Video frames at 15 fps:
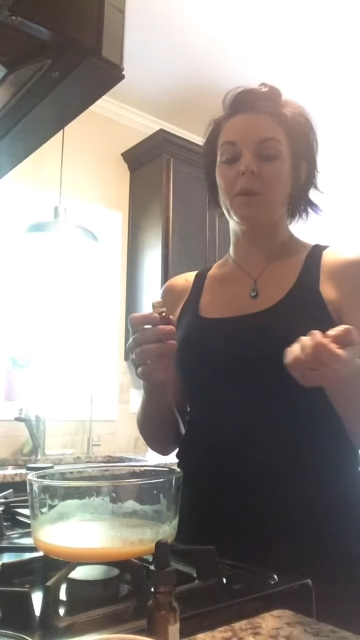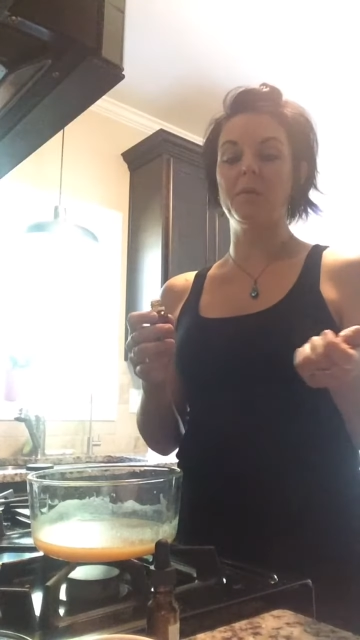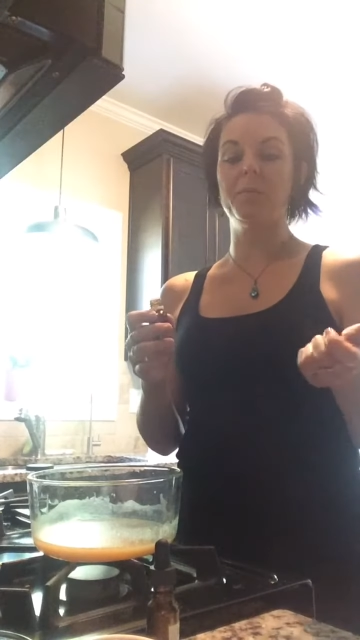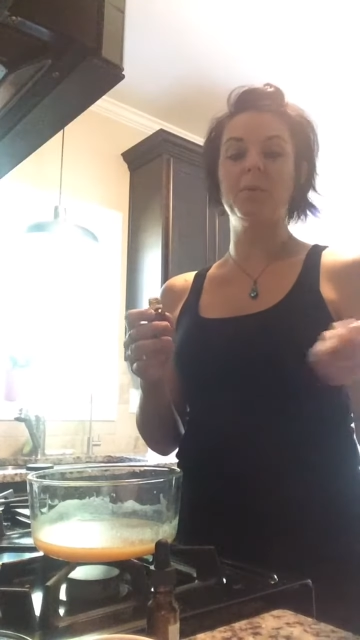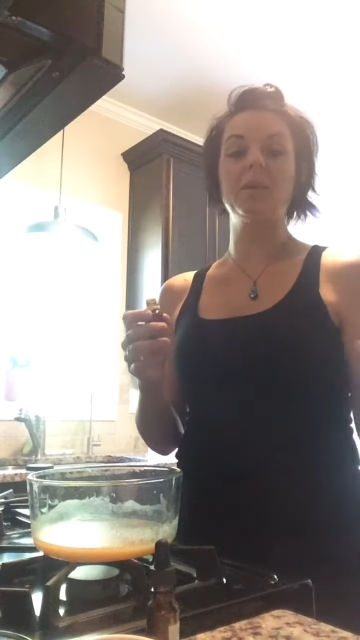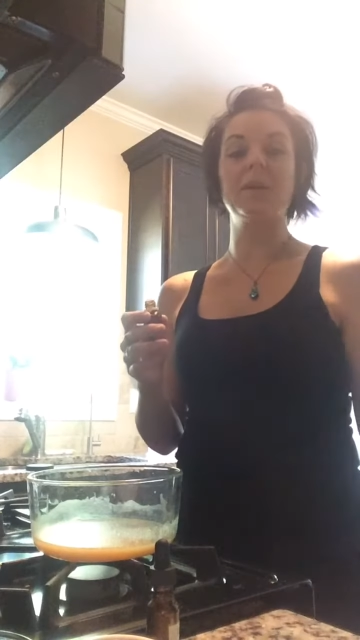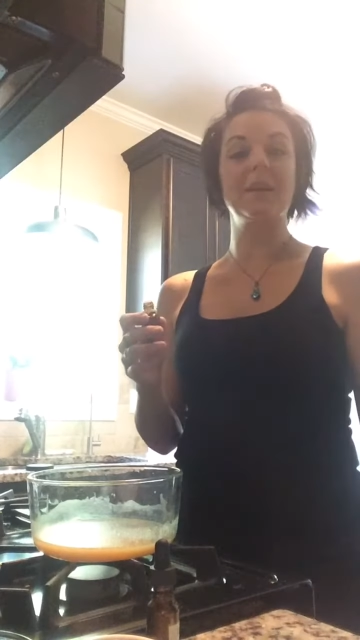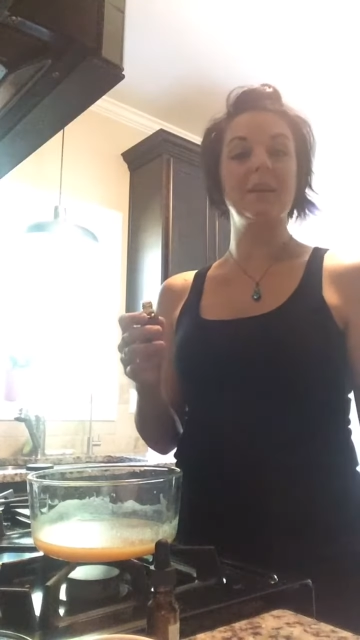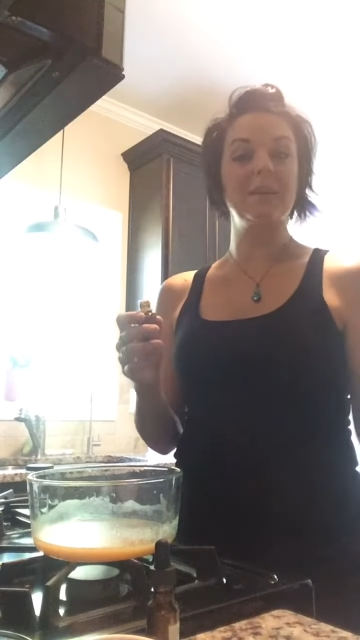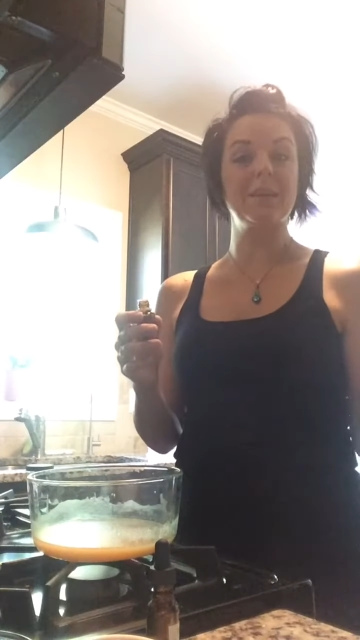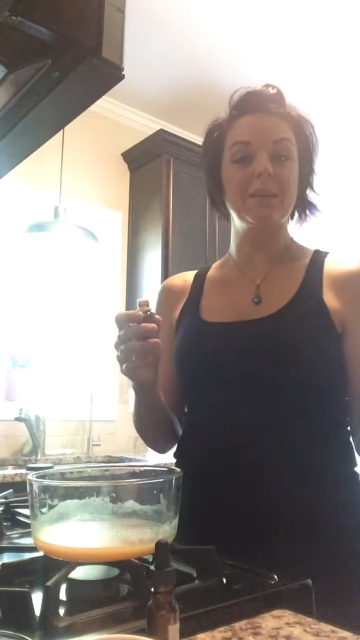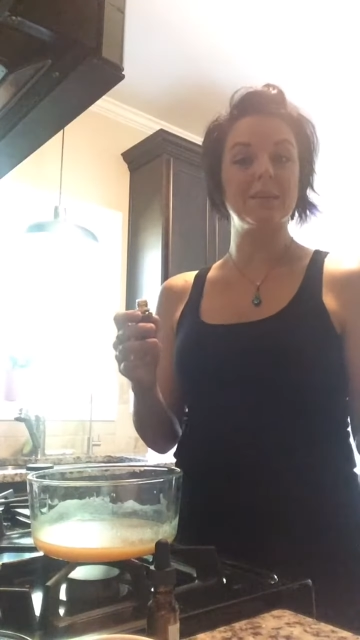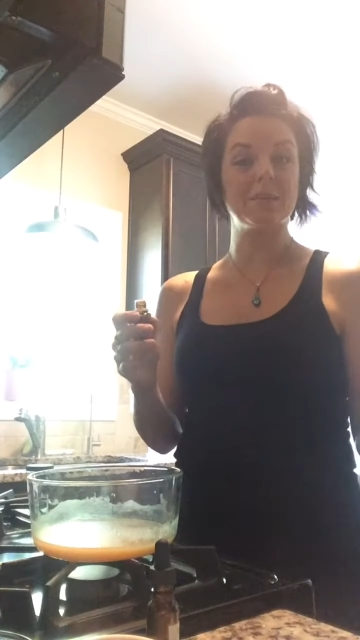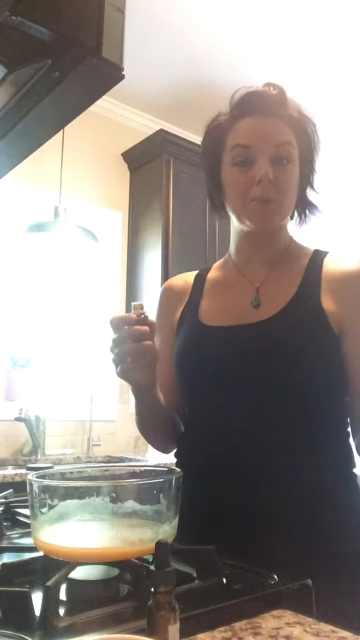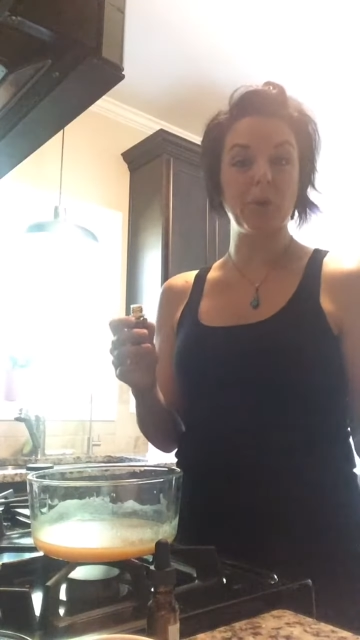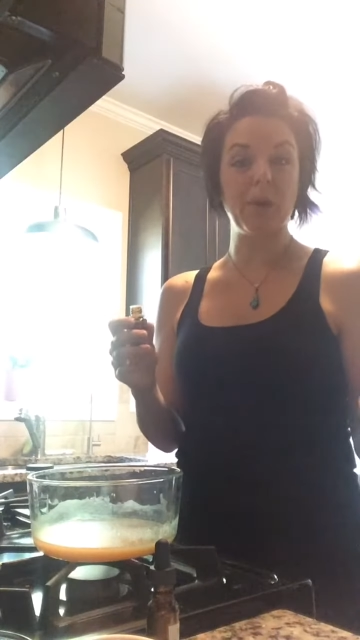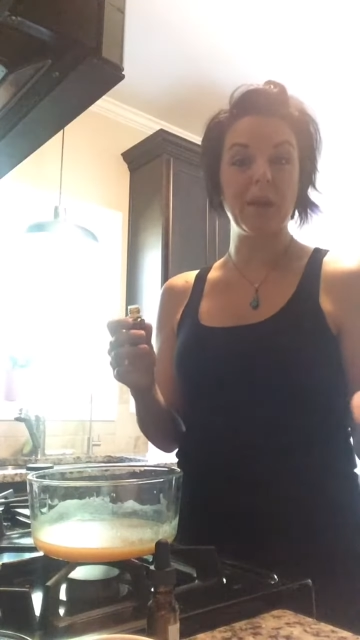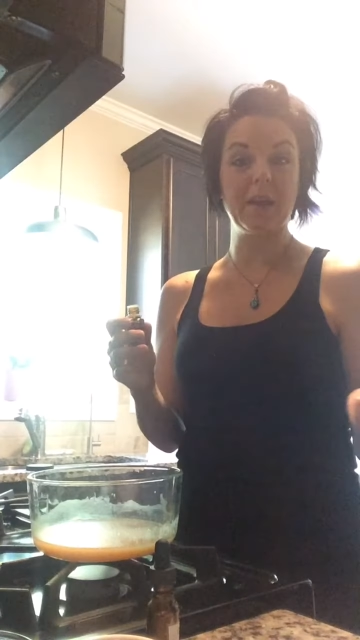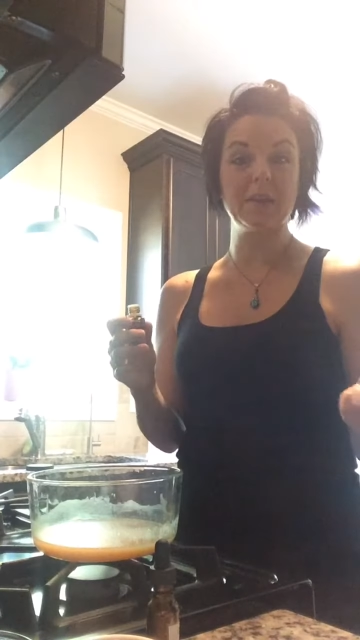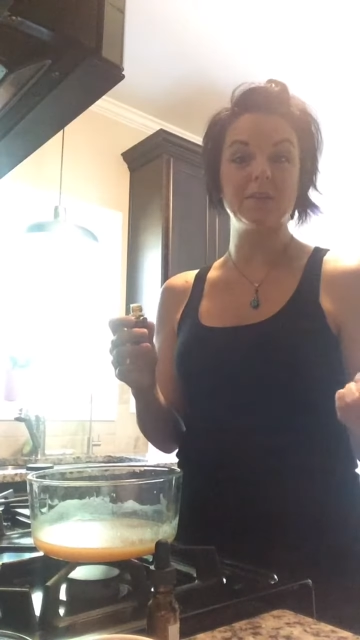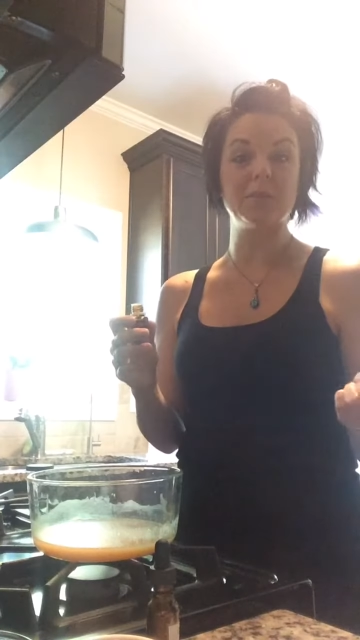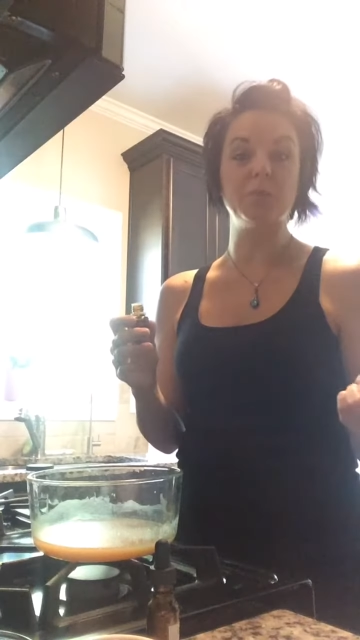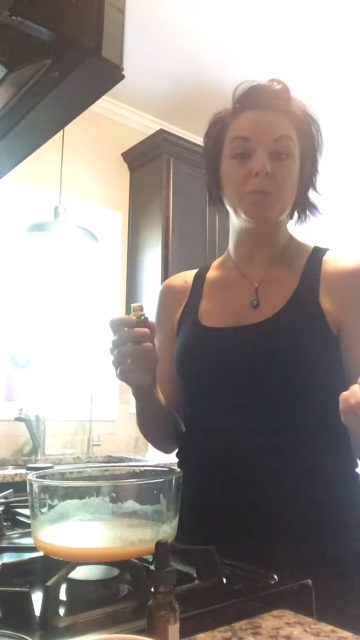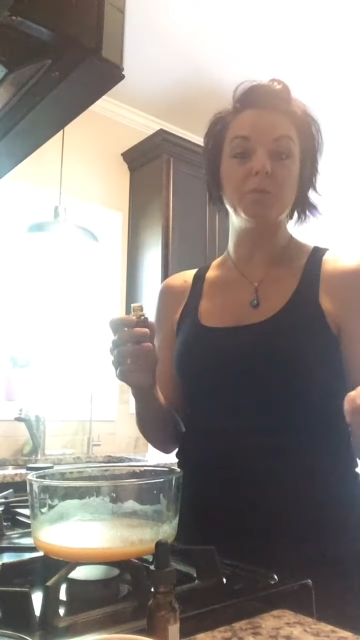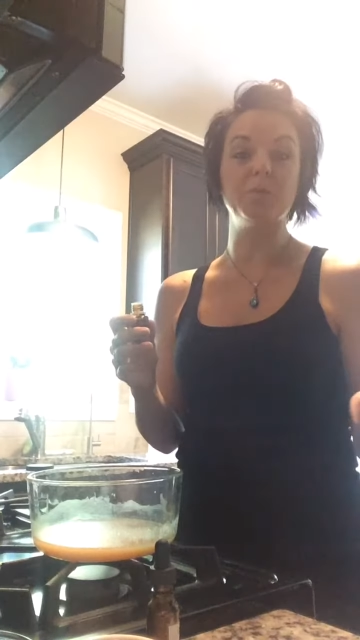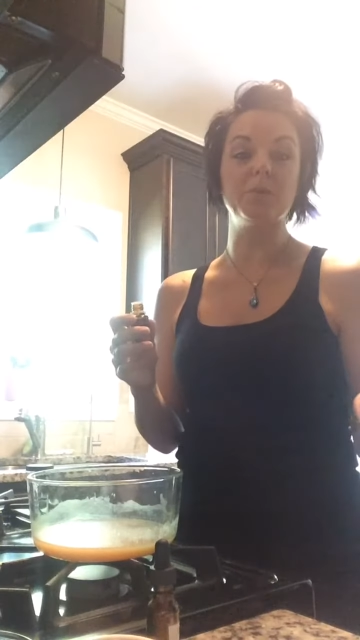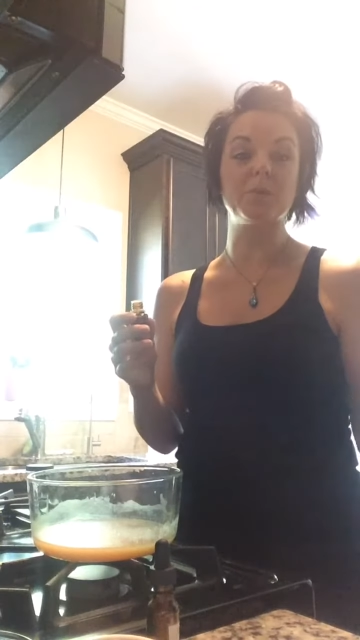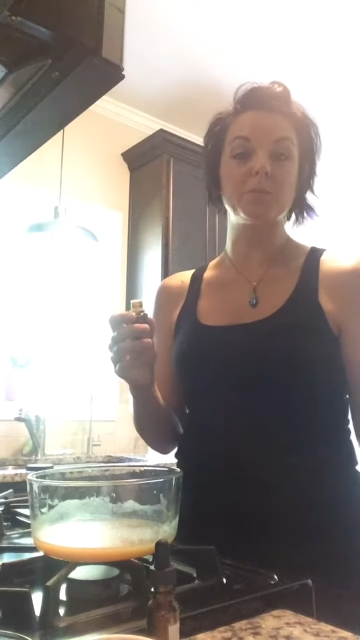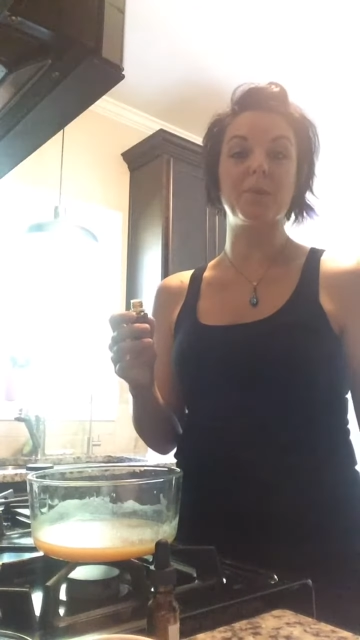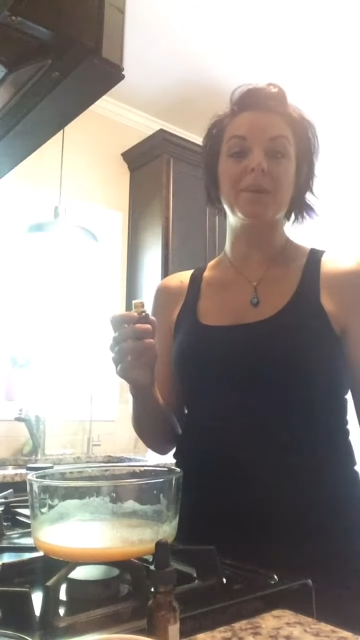putting it in a spray to
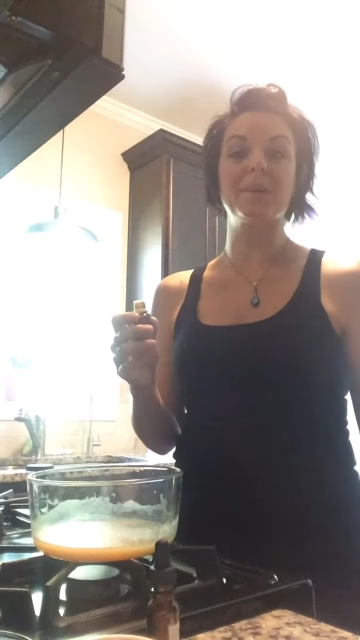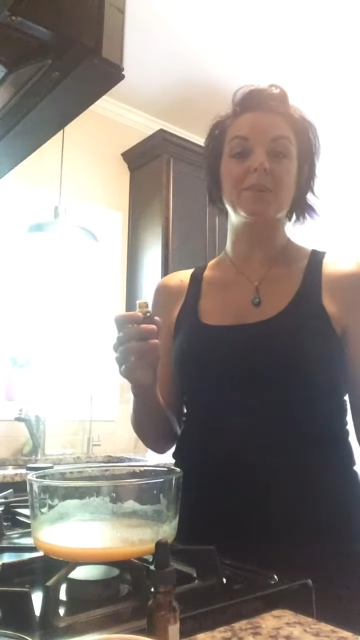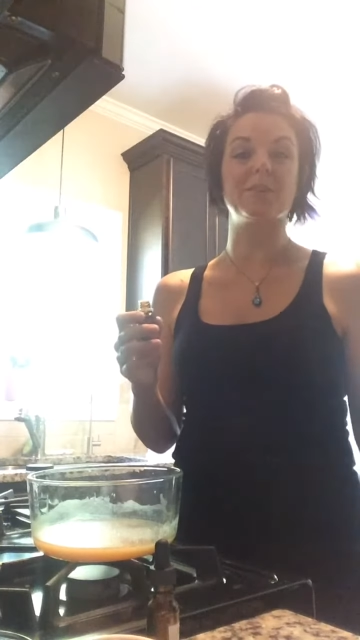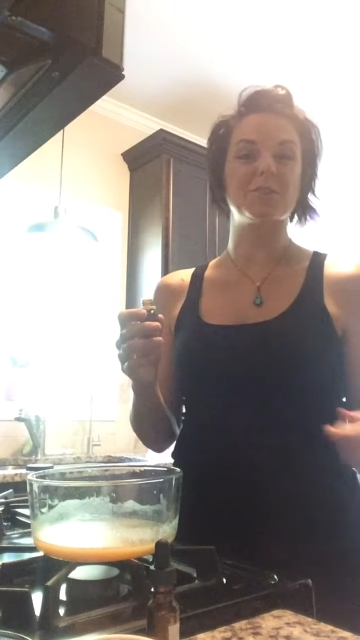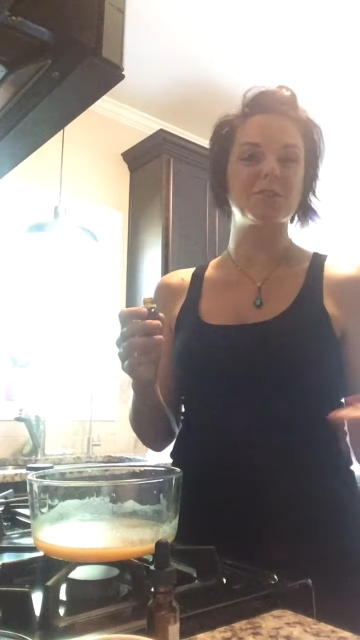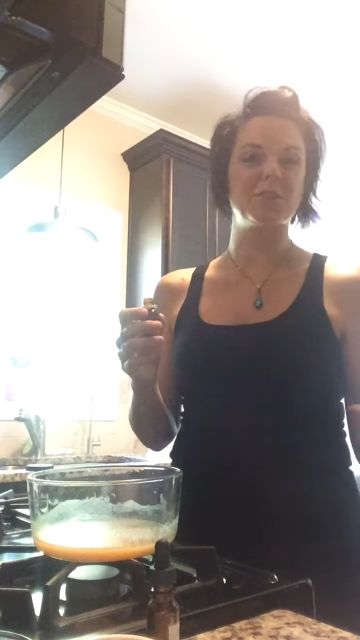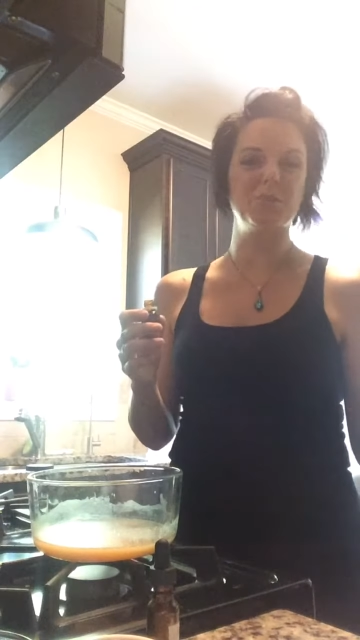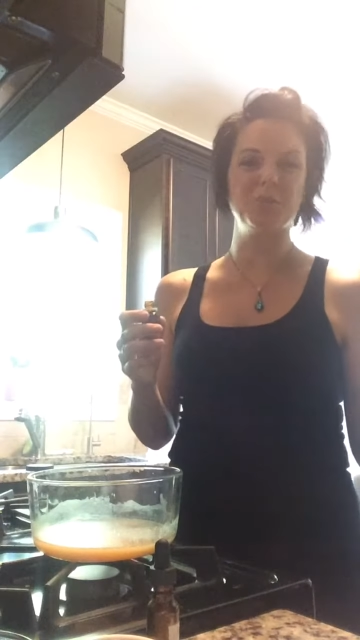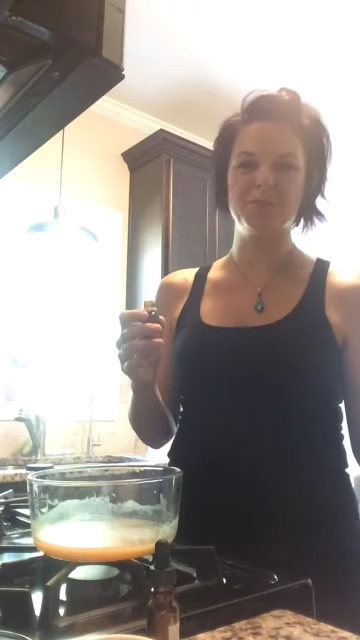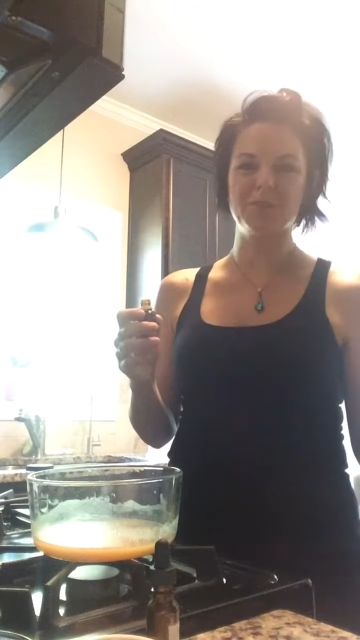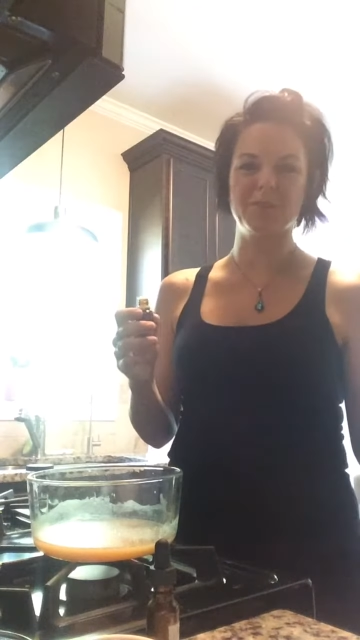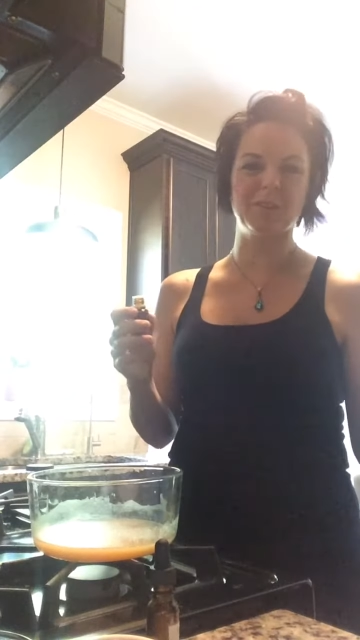spray your shoes or